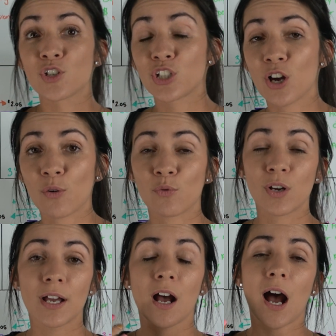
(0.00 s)
so
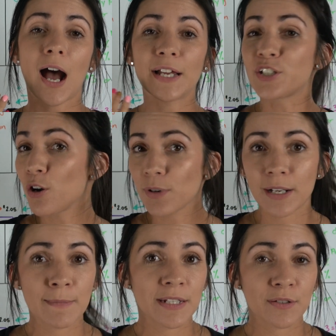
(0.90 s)
I don't
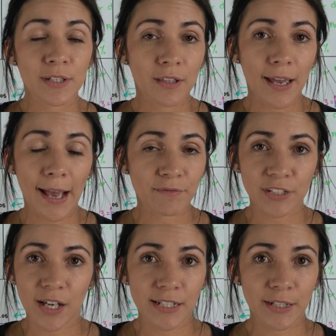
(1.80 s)
recommend doing the
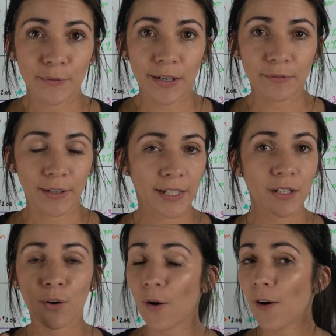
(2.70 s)
advertising right
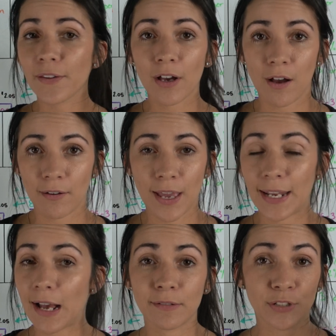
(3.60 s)
away,
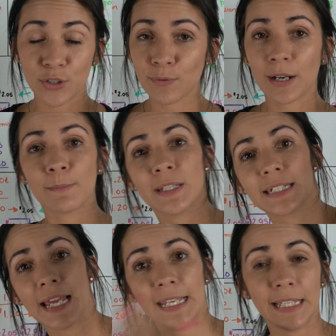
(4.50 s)
and I do recommend
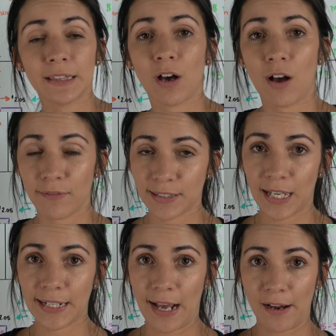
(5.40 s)
taking the
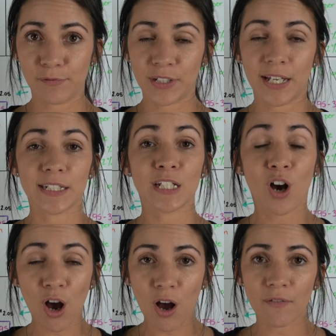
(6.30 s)
offsite advertising
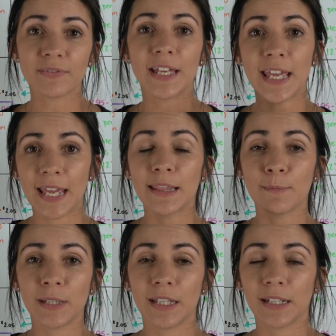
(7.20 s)
off in the
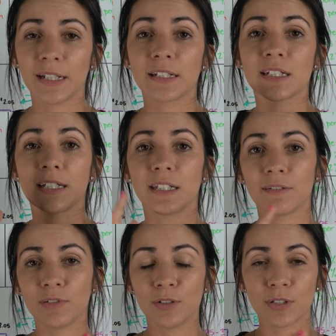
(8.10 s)
beginning to
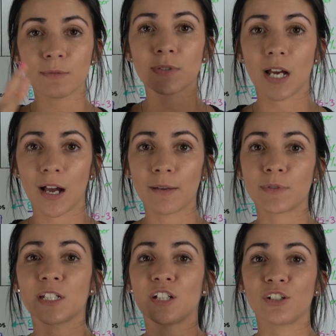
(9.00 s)
give you some time
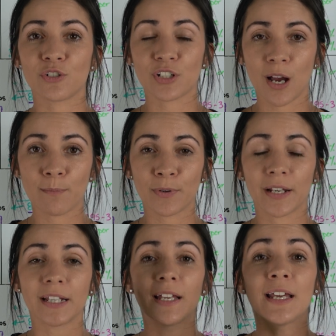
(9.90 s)
to get your shop
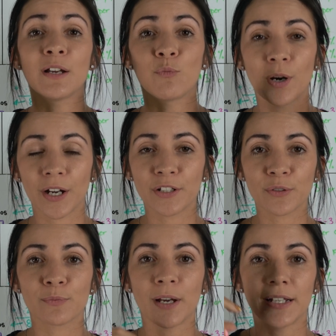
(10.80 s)
ready where
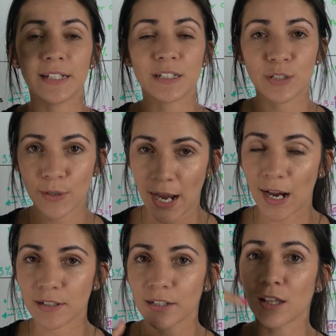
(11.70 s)
you're ready to
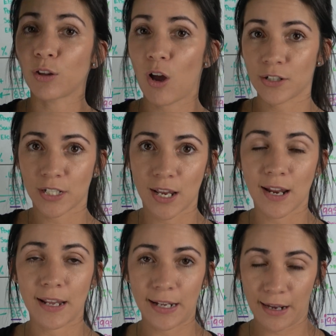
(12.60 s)
actually launch it
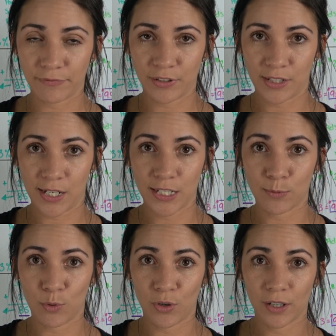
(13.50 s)
and advertise
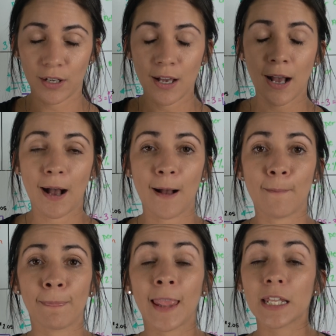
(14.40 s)
more.
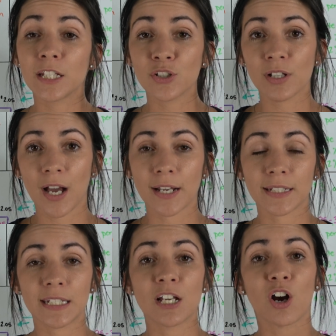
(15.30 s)
And then you can kind of
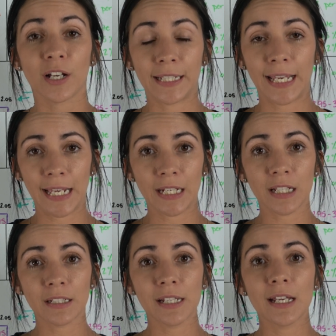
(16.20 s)
see
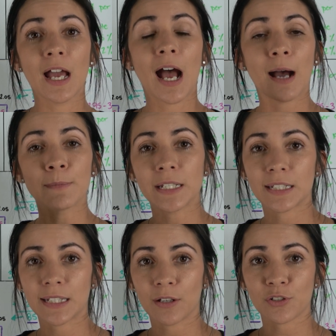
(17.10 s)
organically how many
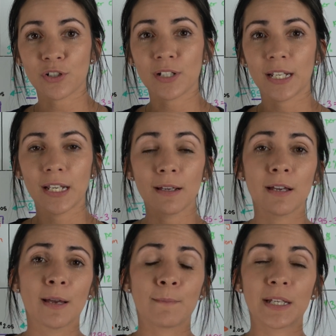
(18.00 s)
sales you're getting,
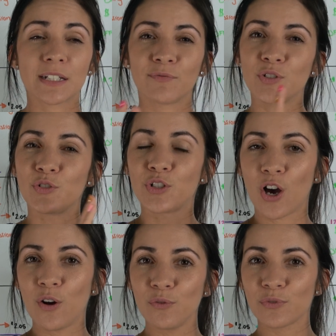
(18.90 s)
because if
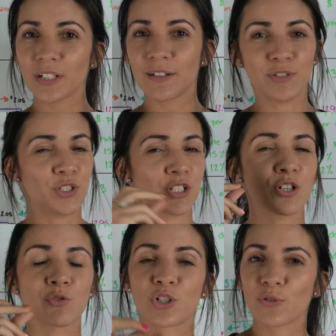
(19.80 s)
you just
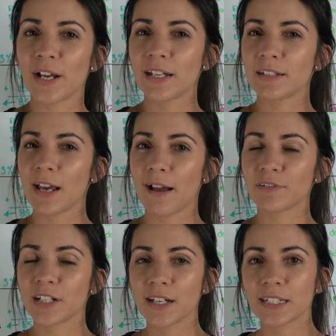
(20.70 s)
go straight into
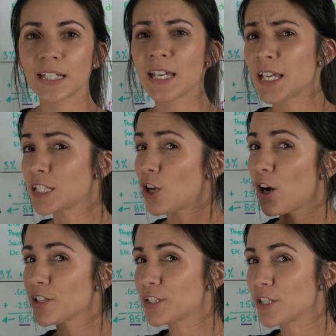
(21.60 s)
advertising, it's
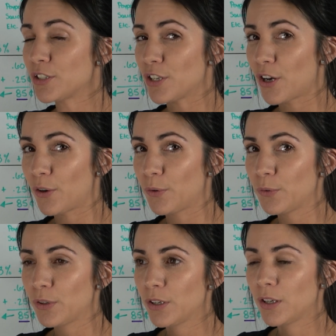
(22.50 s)
hard to know